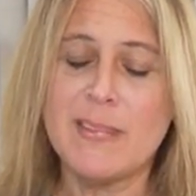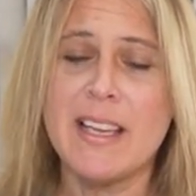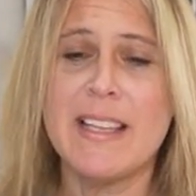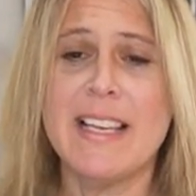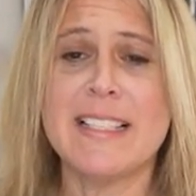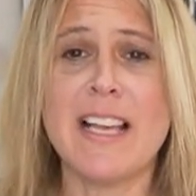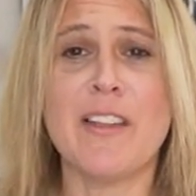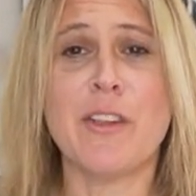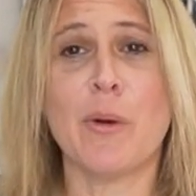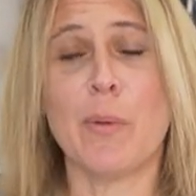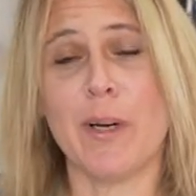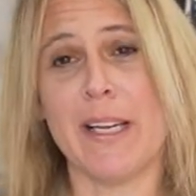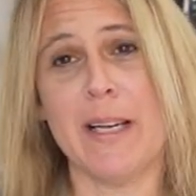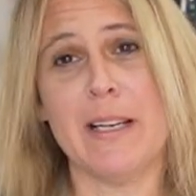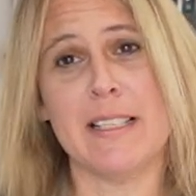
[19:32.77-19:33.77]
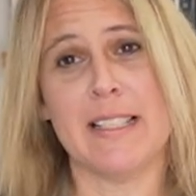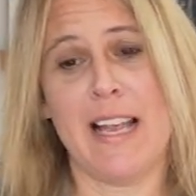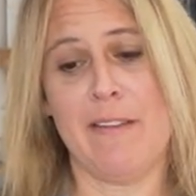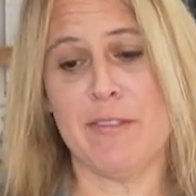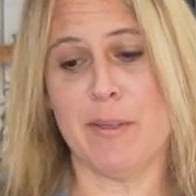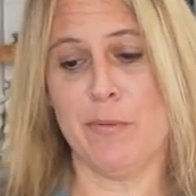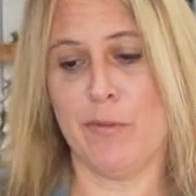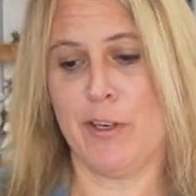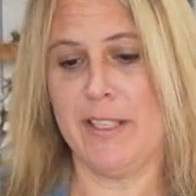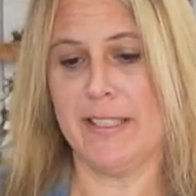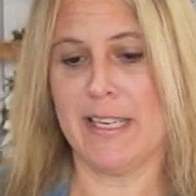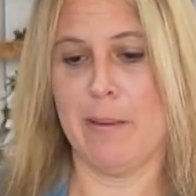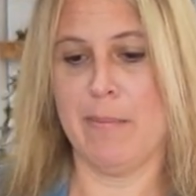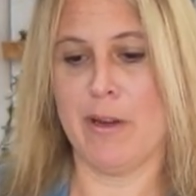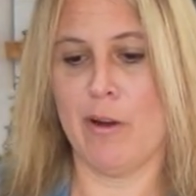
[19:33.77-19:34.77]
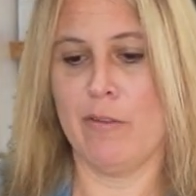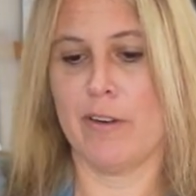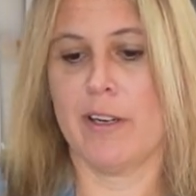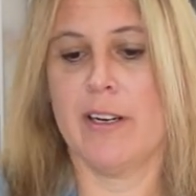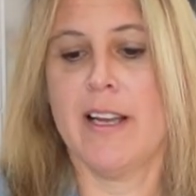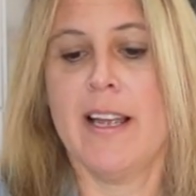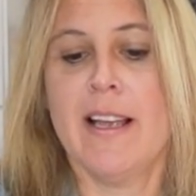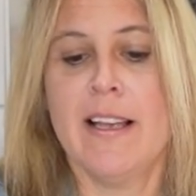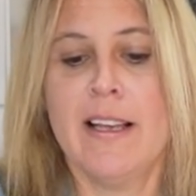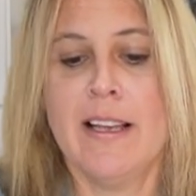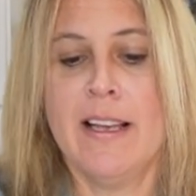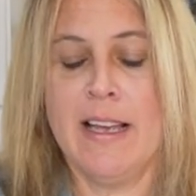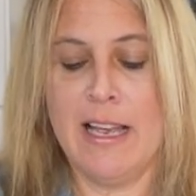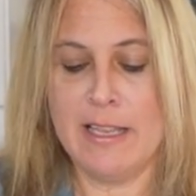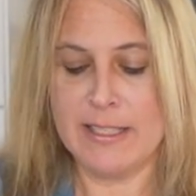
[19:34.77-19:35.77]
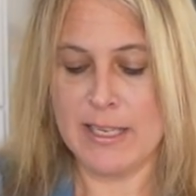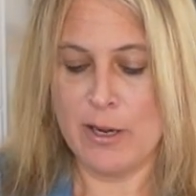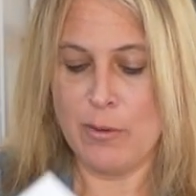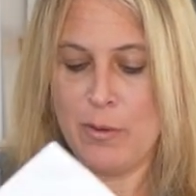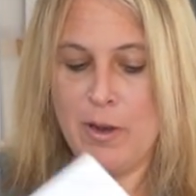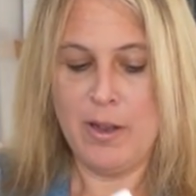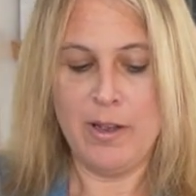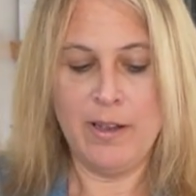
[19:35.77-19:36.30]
he's out there working because they have some friends coming over. And so